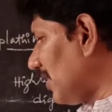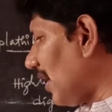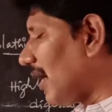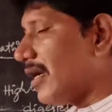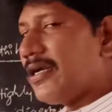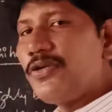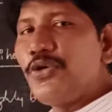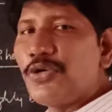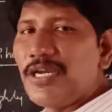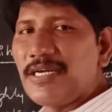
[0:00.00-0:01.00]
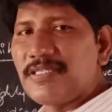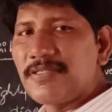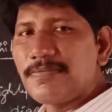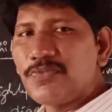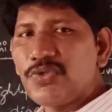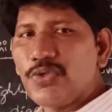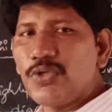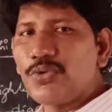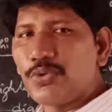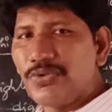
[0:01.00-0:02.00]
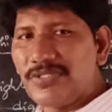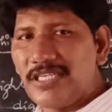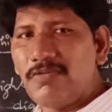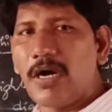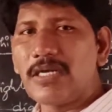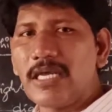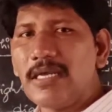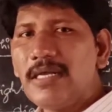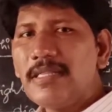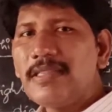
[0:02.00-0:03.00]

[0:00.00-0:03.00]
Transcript: the nutrients. So through sea water